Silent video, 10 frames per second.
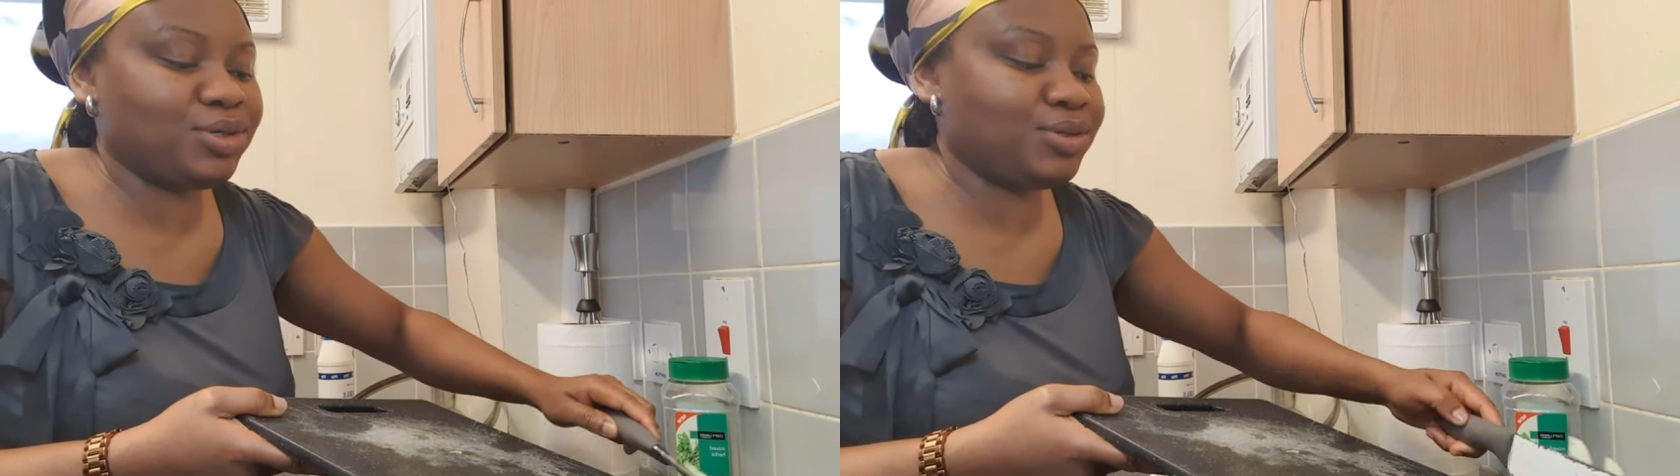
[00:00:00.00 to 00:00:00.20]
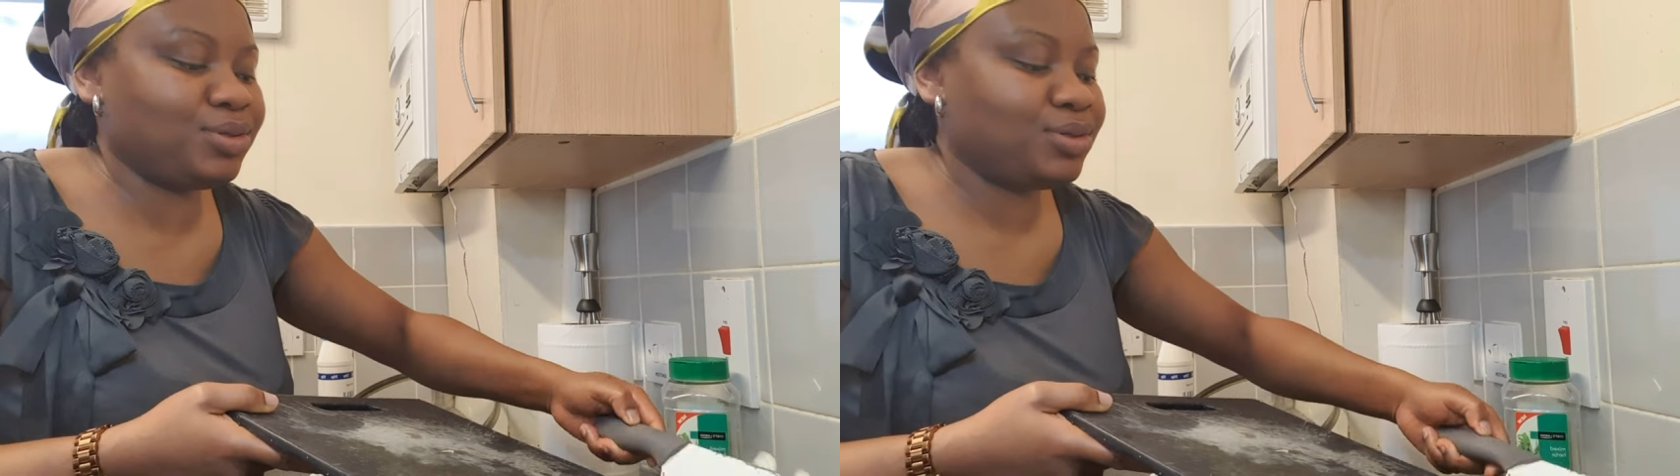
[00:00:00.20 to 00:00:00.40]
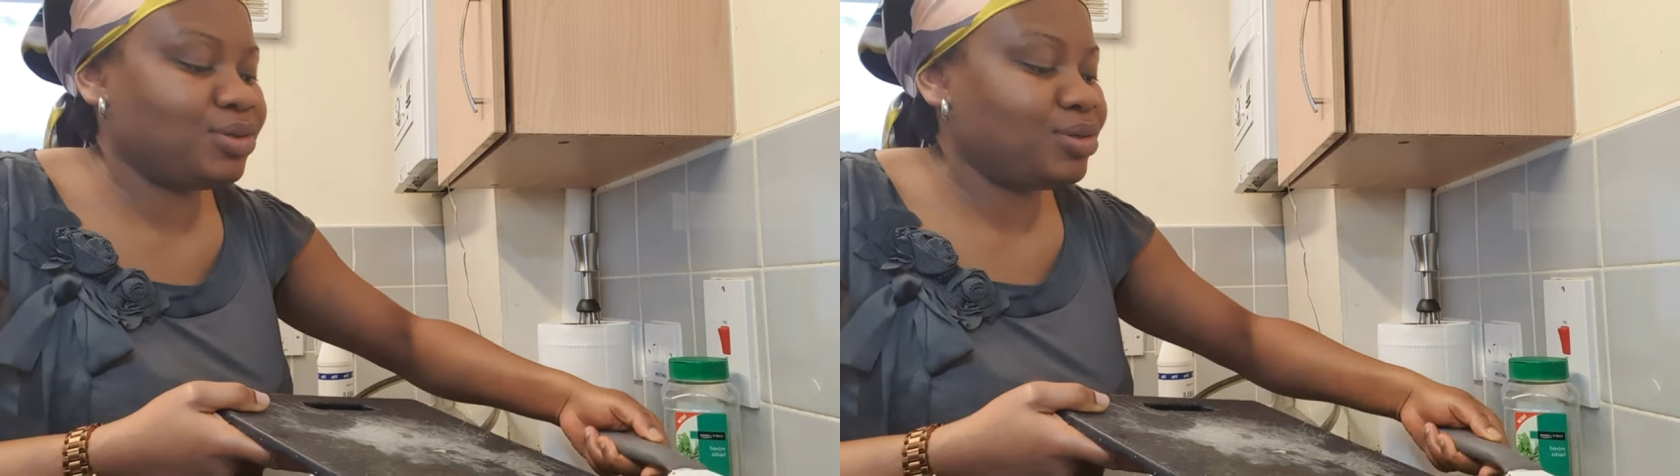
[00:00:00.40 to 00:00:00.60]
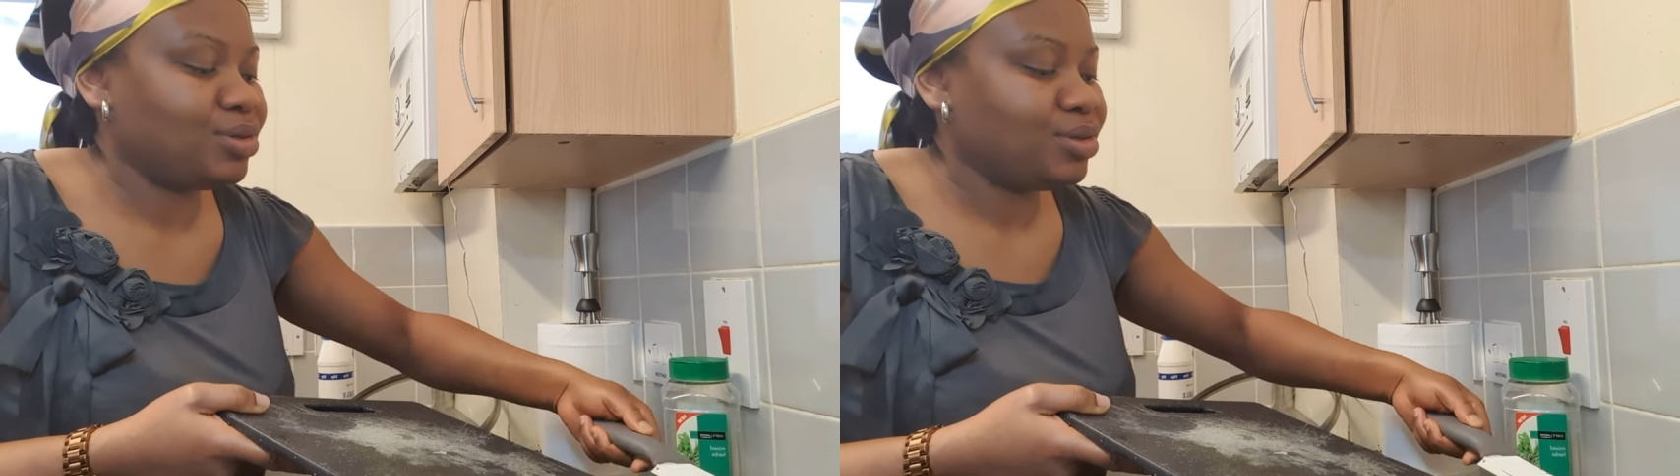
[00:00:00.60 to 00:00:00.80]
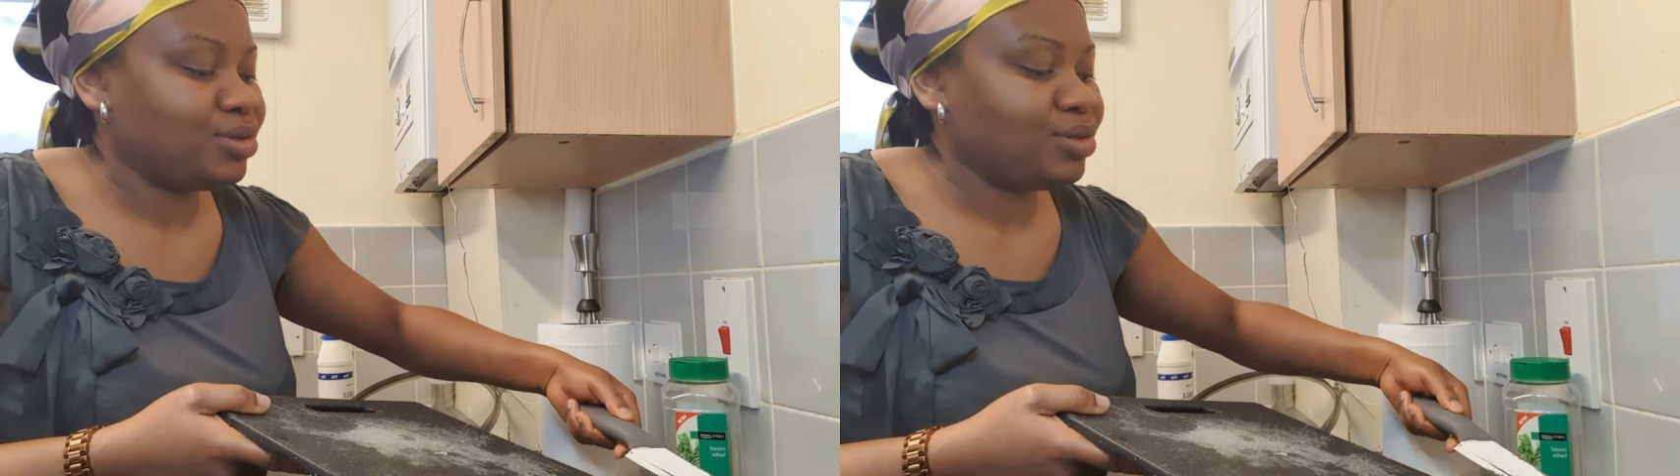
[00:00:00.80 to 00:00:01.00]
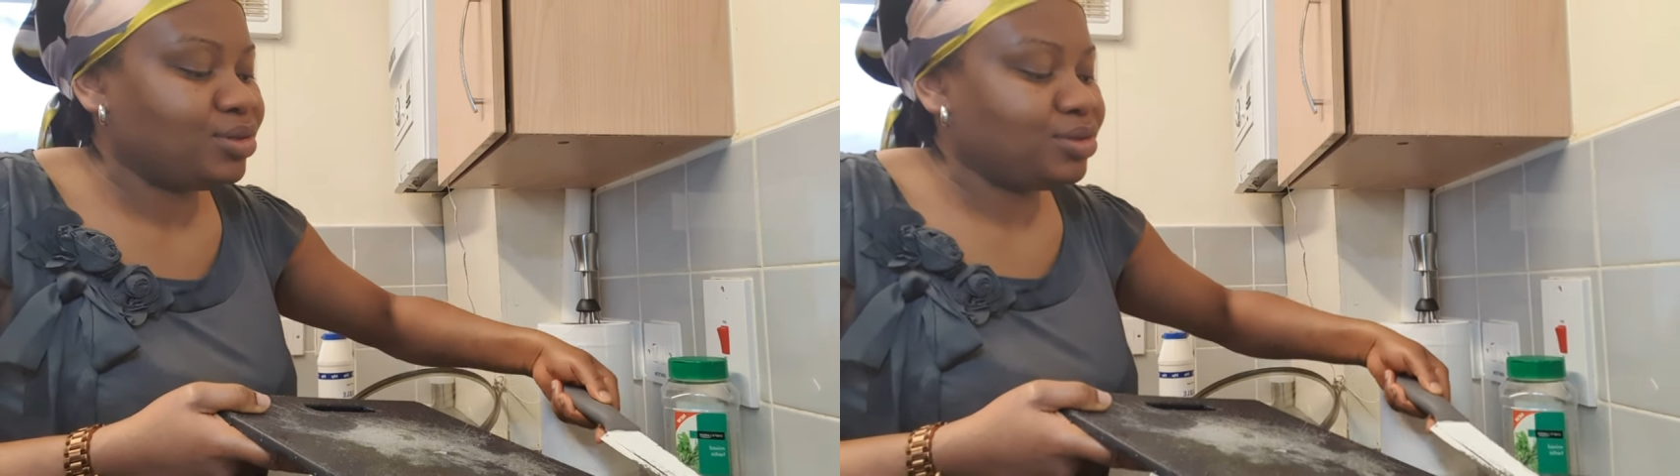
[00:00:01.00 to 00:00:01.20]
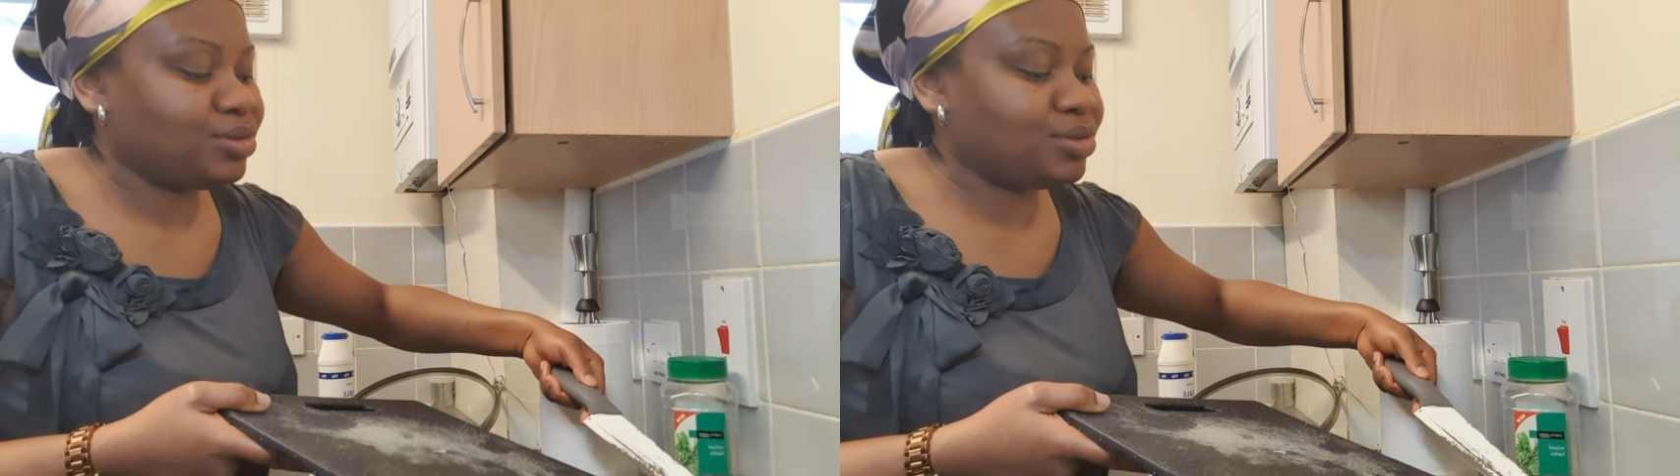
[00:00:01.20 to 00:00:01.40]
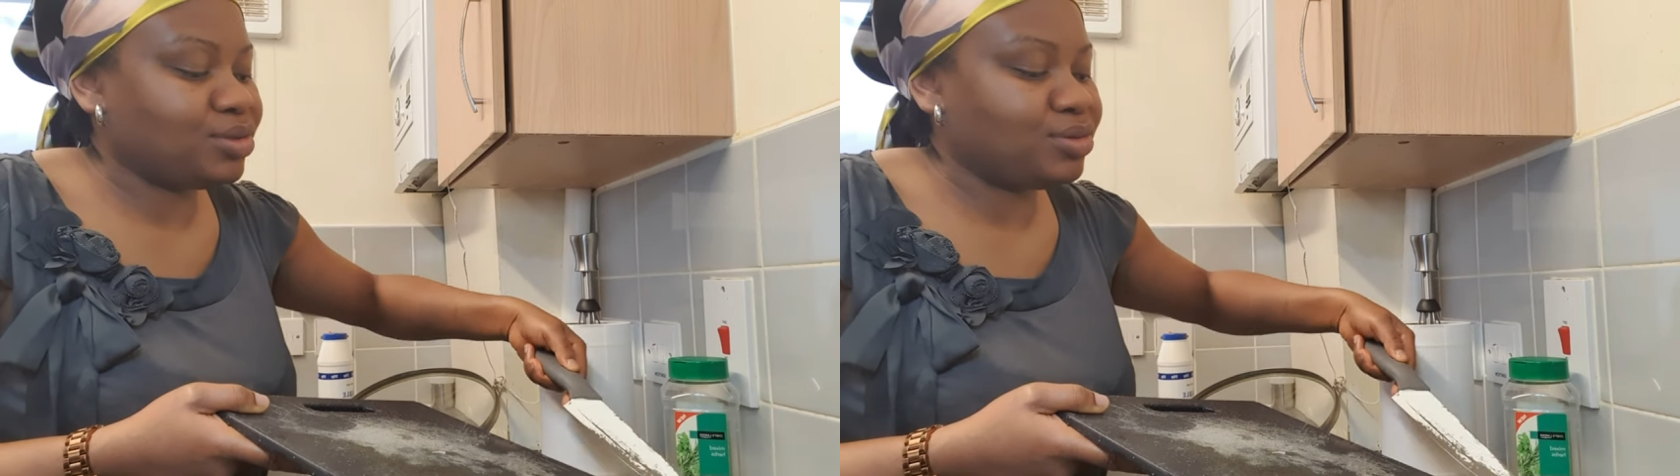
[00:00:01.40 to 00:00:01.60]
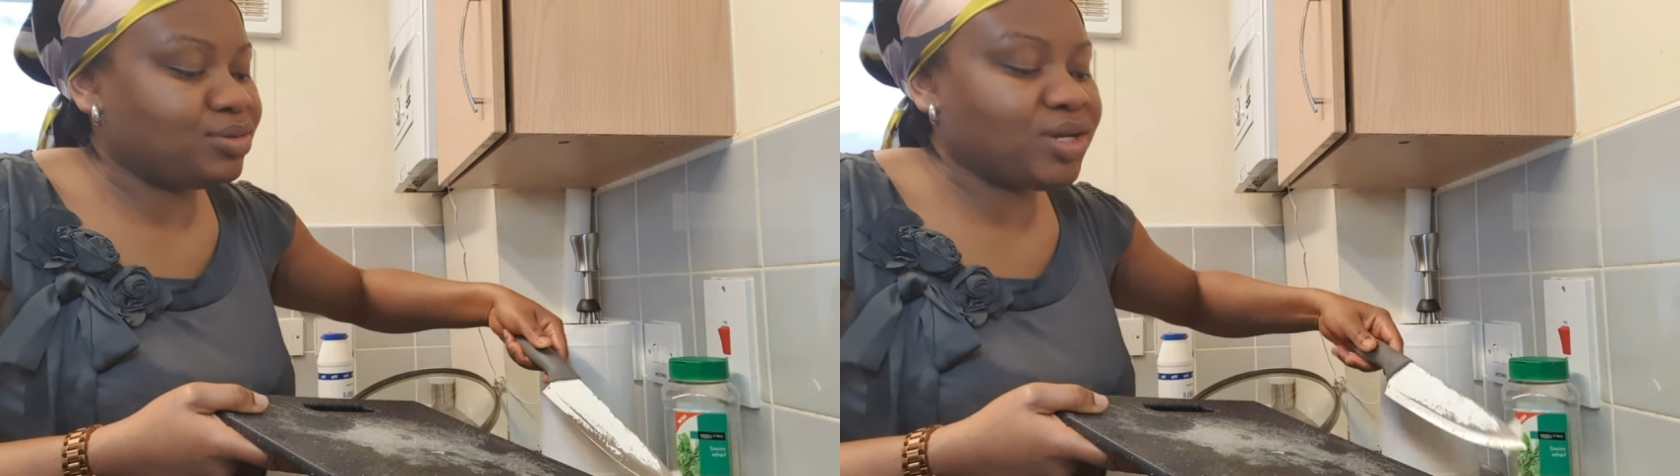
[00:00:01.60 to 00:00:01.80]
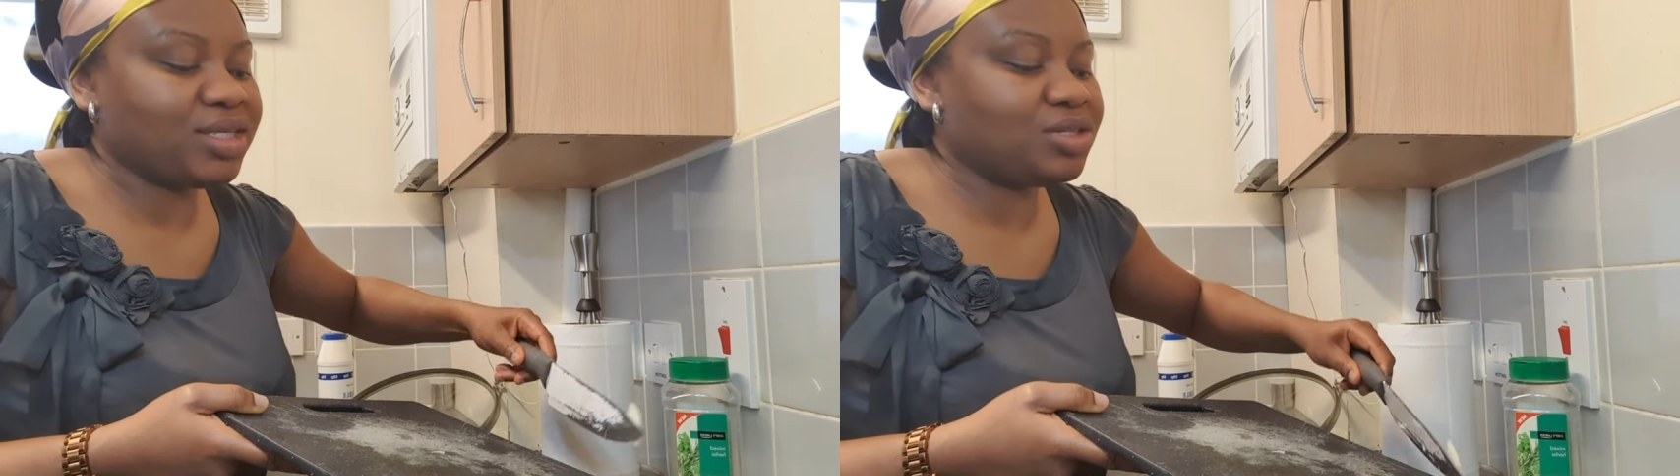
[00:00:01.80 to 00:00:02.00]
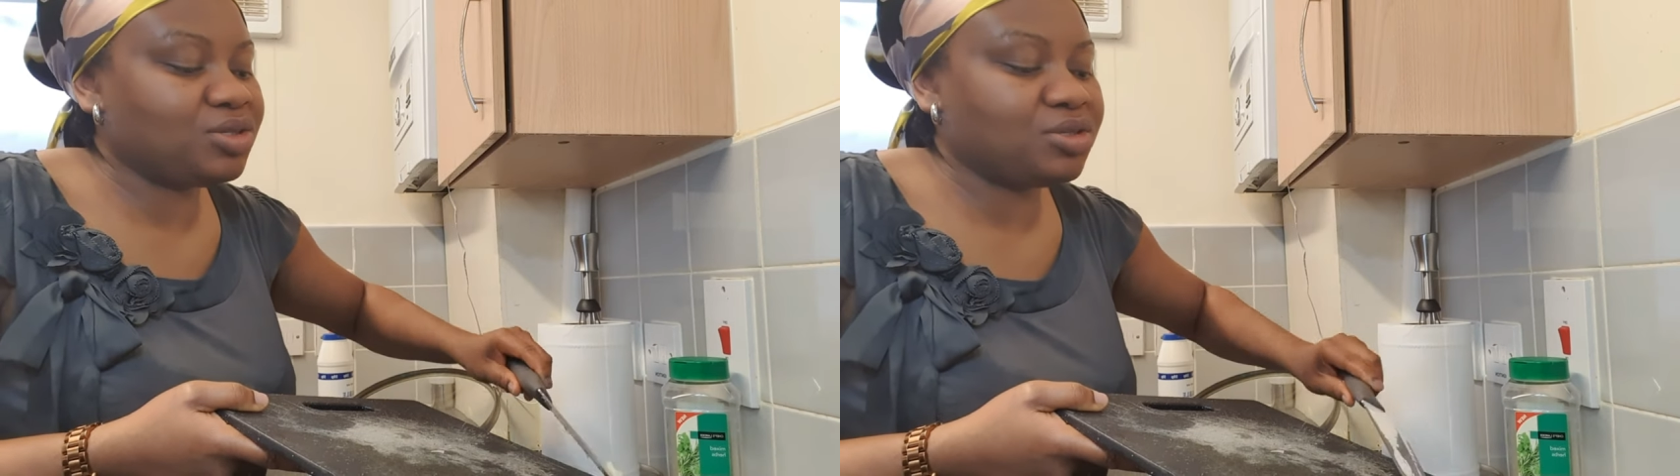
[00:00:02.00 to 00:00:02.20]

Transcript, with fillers: so to any